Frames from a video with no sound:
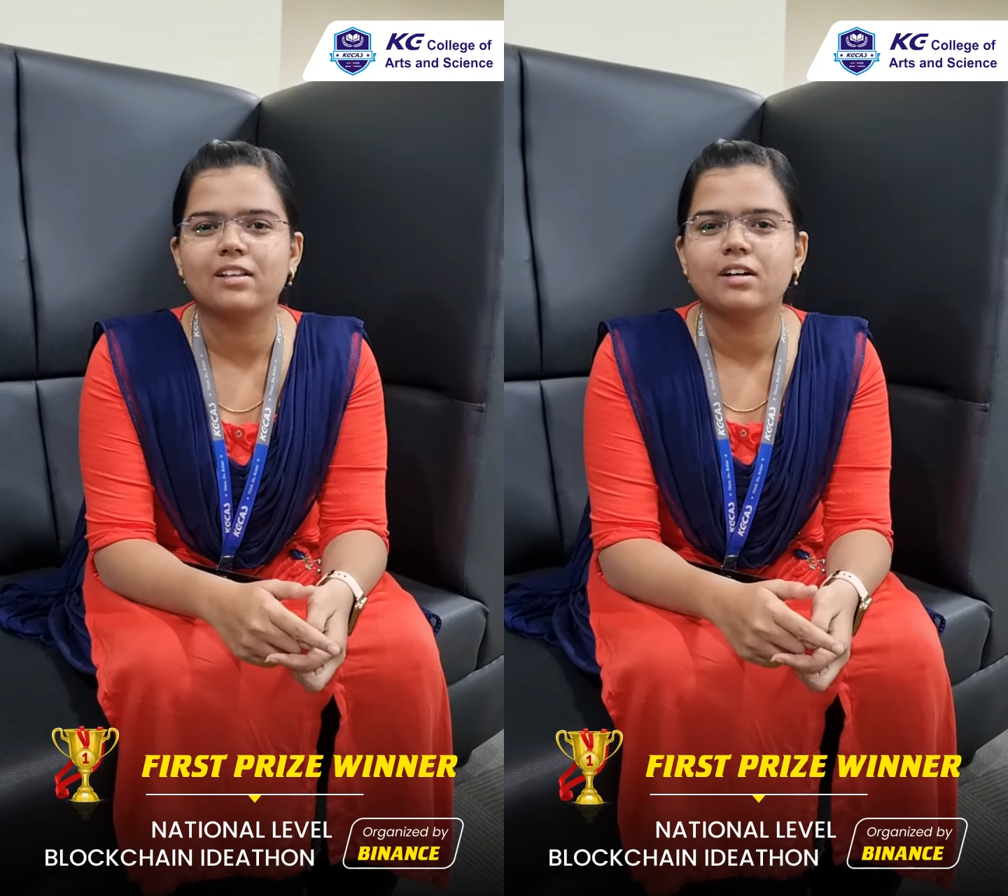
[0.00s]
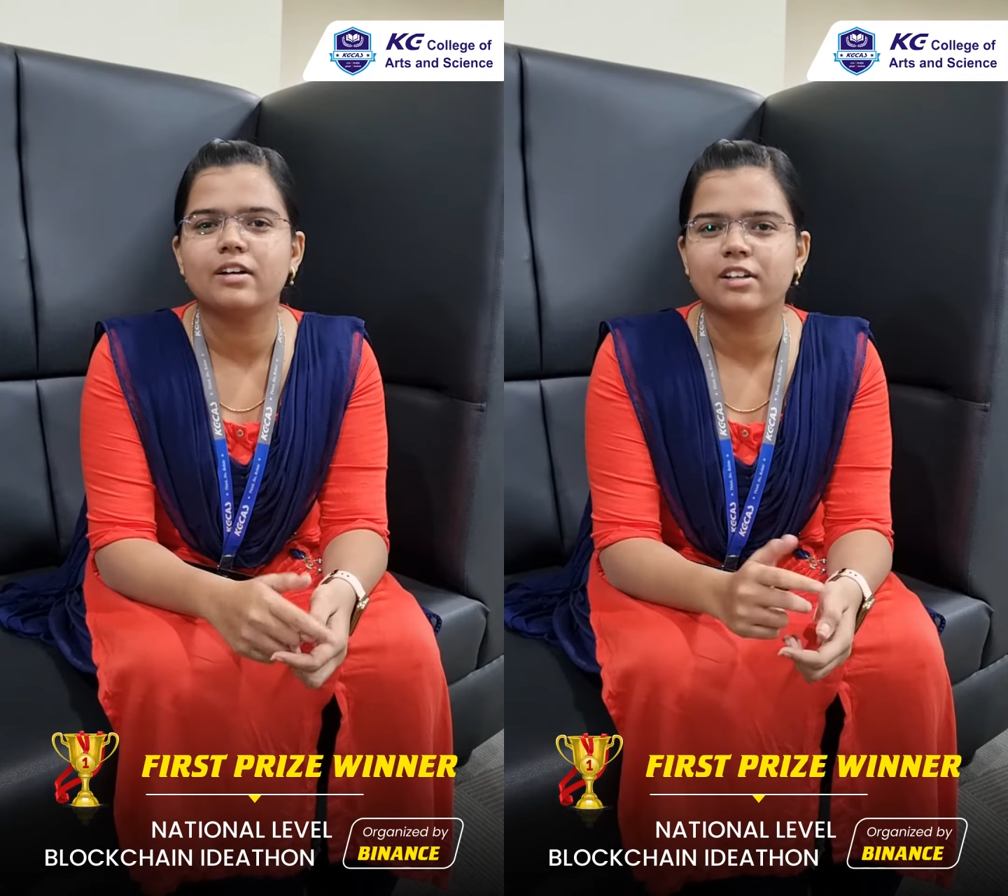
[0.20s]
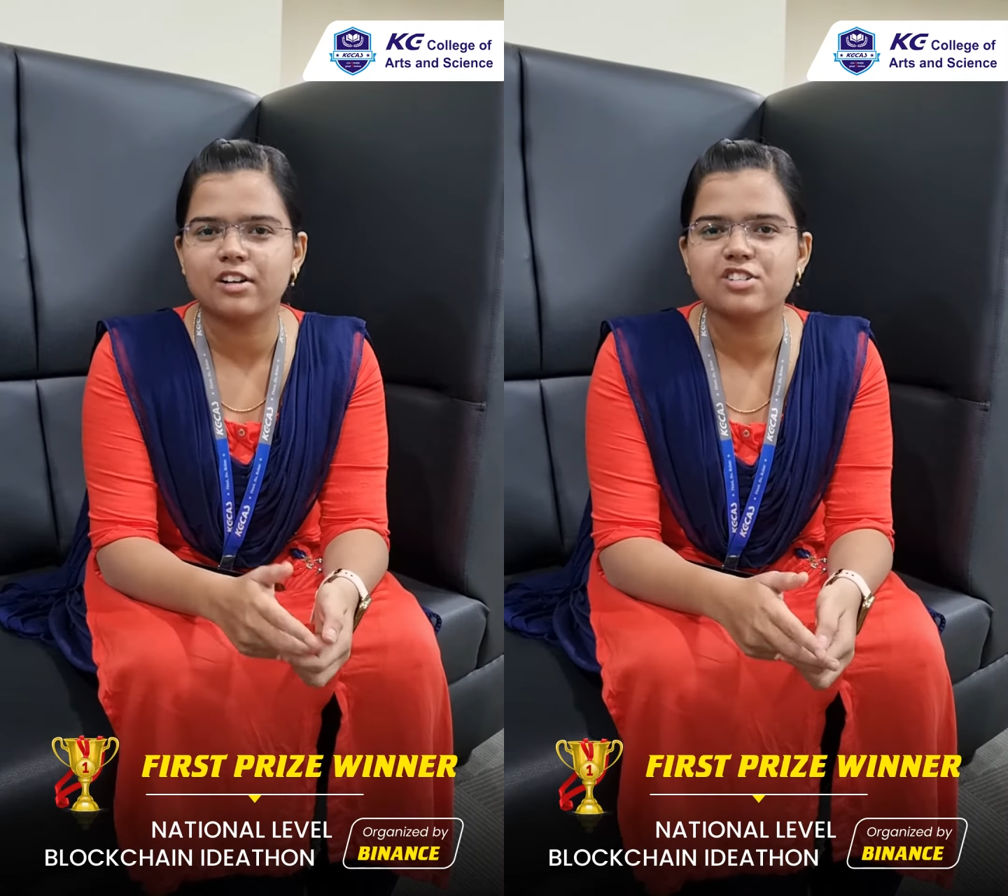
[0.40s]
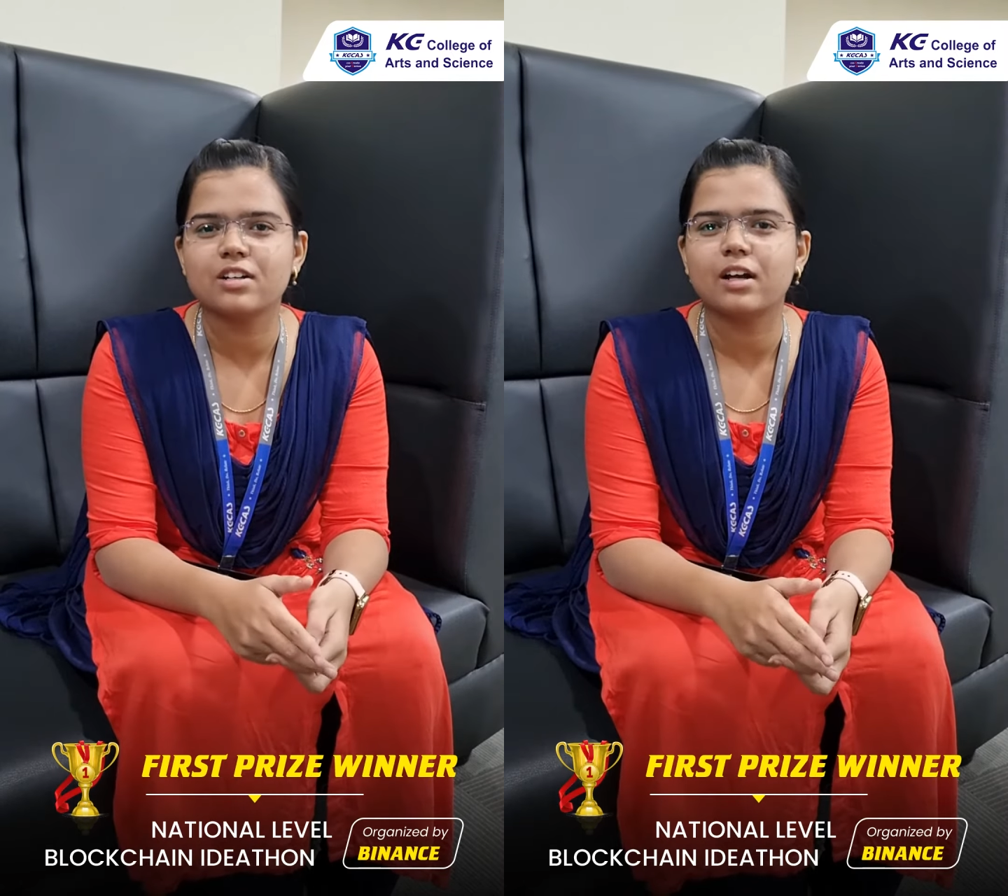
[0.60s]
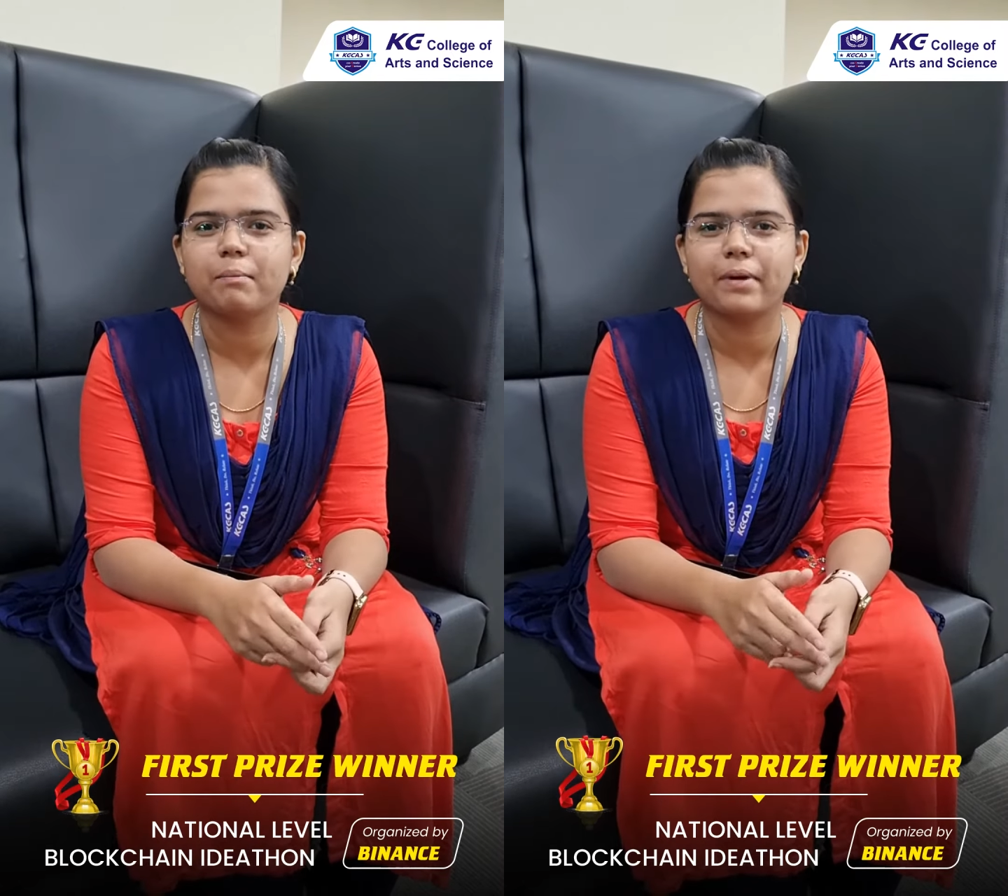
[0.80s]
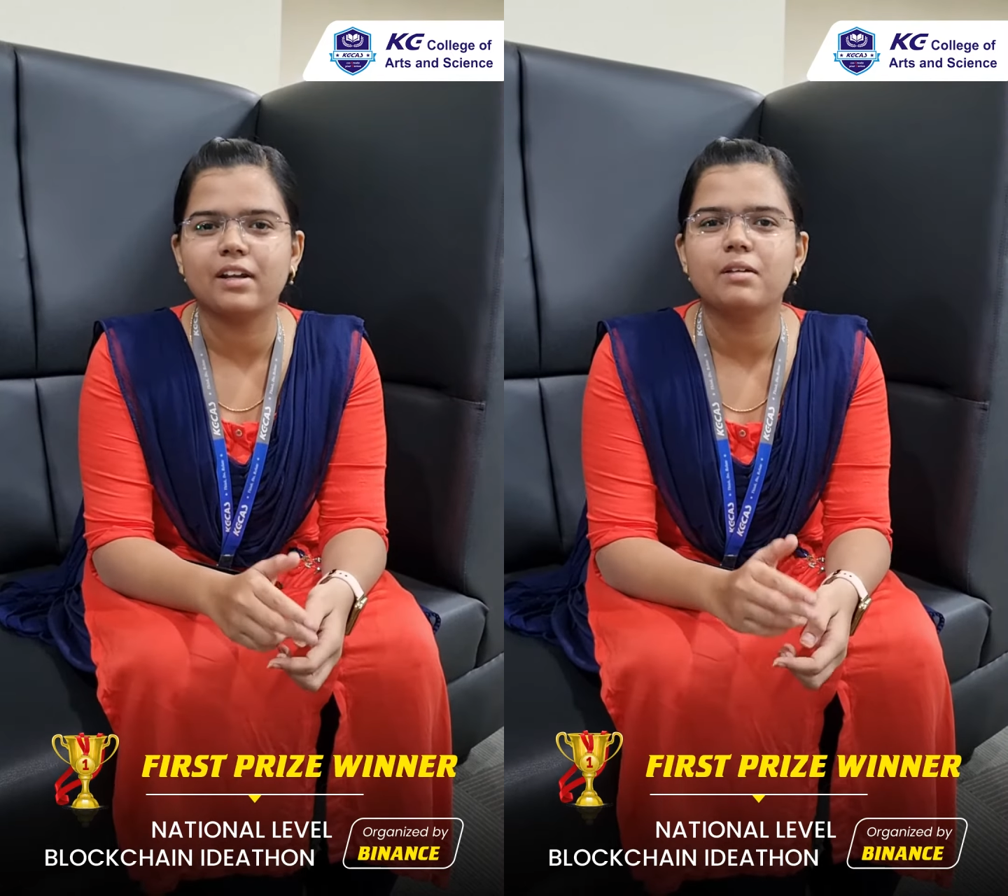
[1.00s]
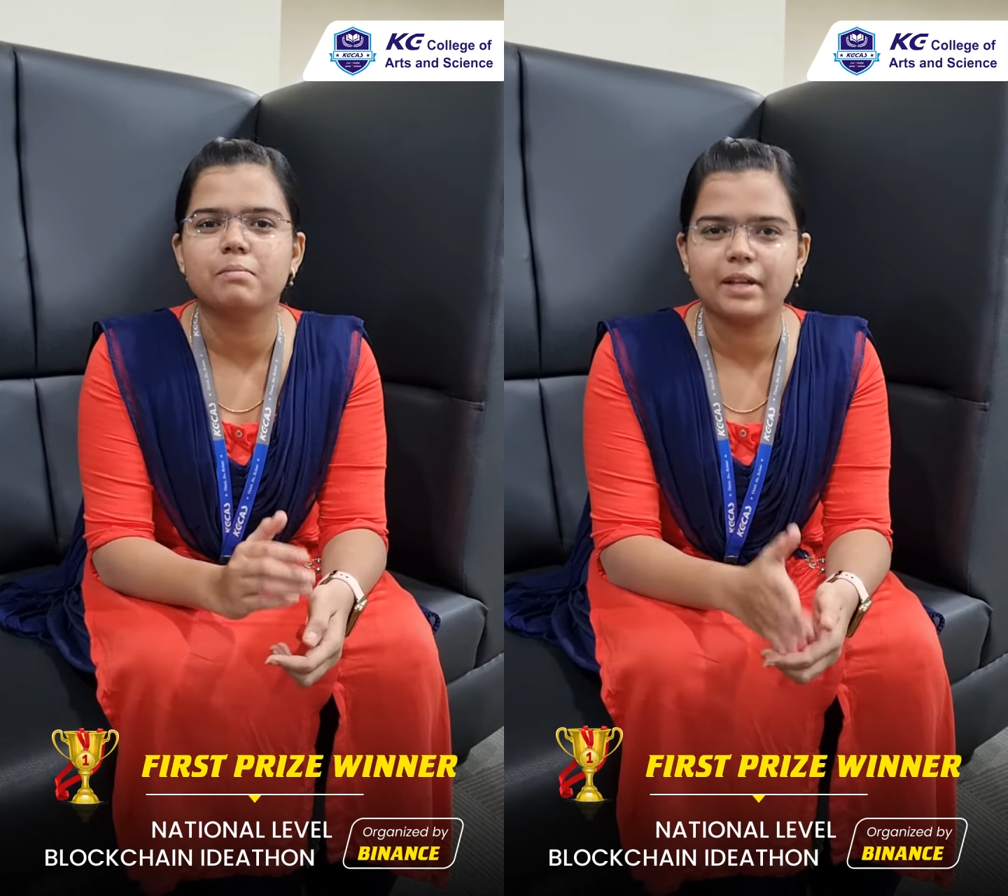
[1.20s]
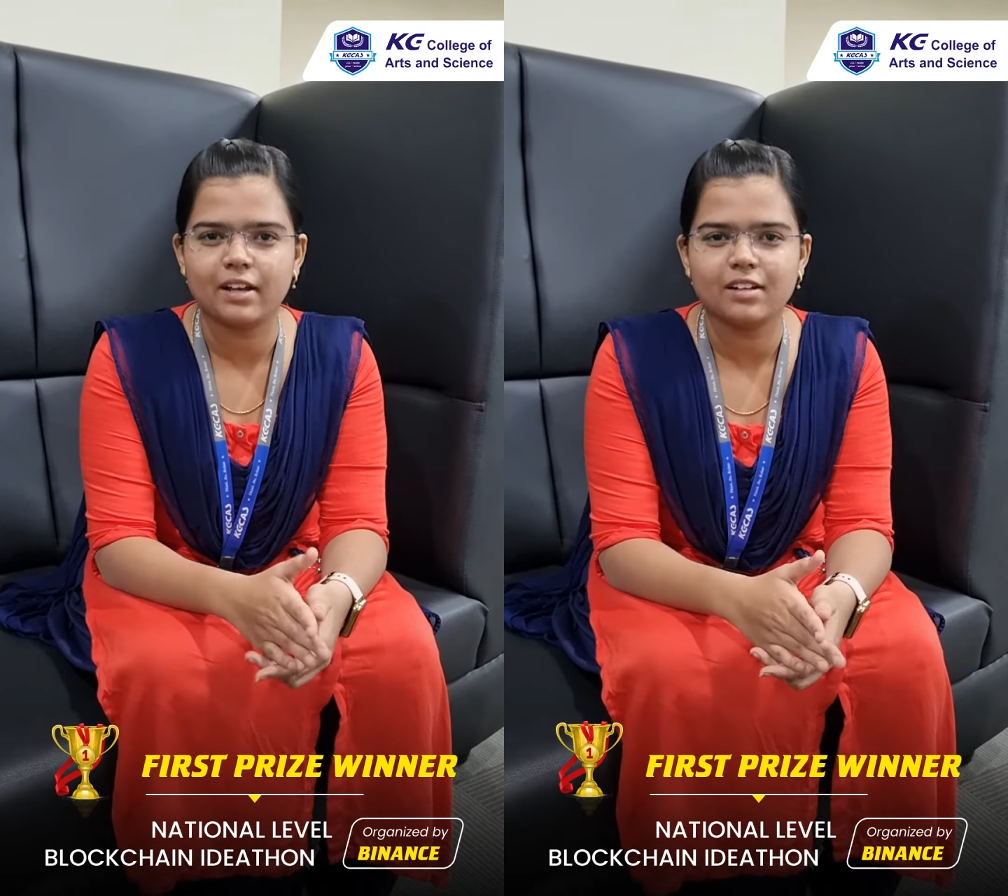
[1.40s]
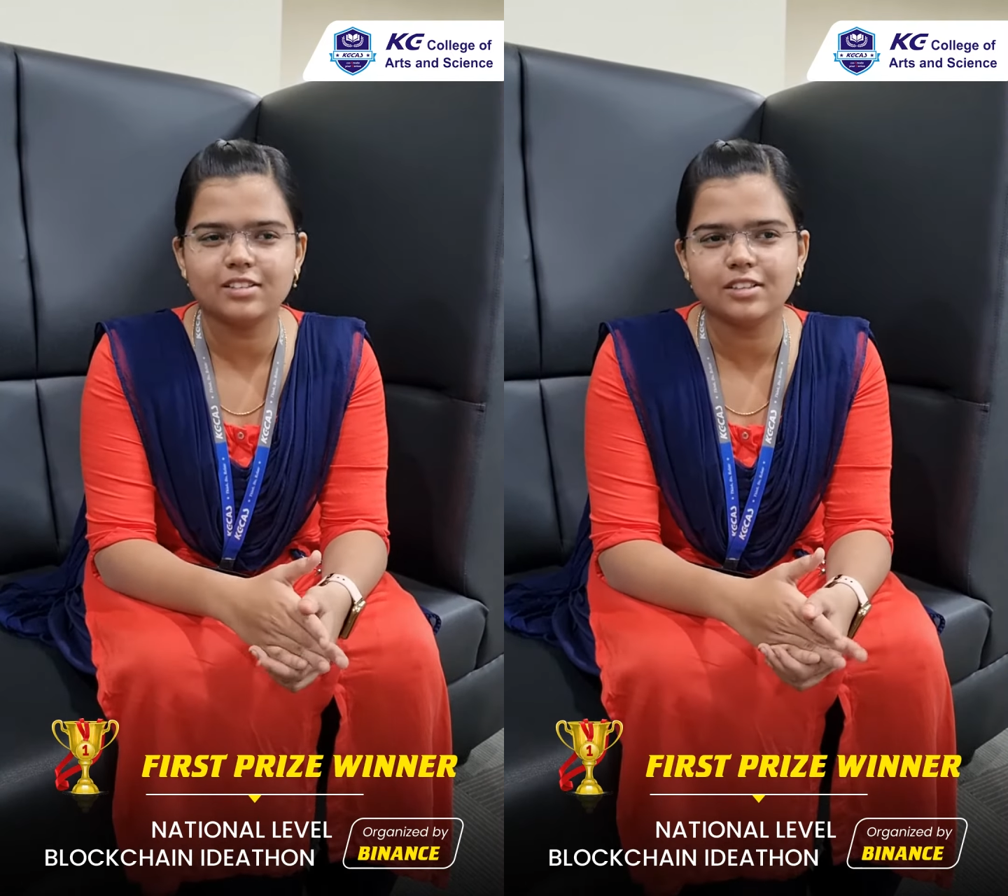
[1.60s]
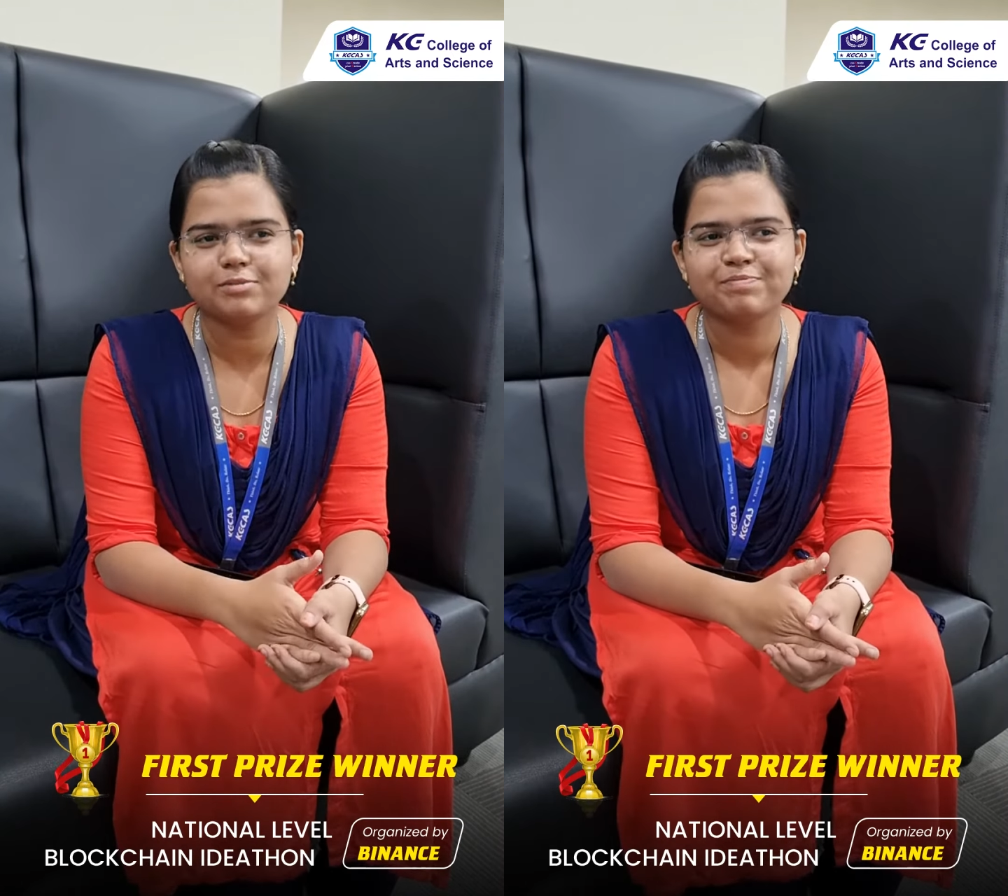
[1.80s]
the international company
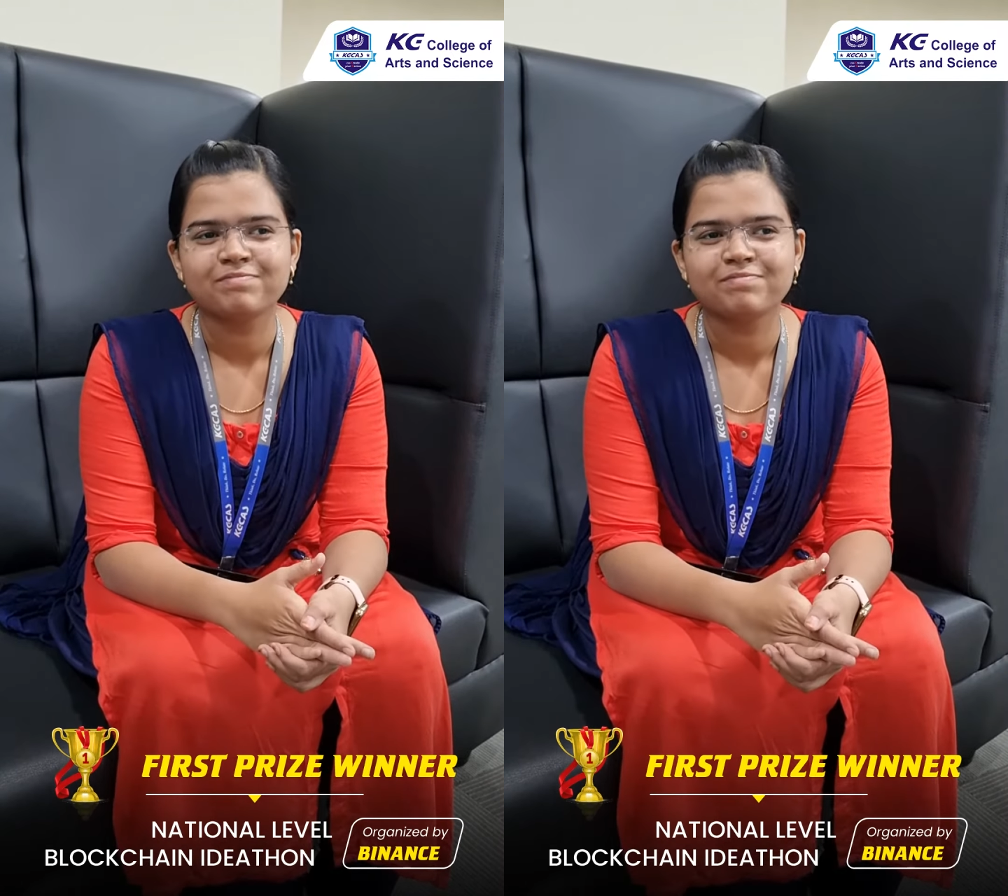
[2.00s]
Binance.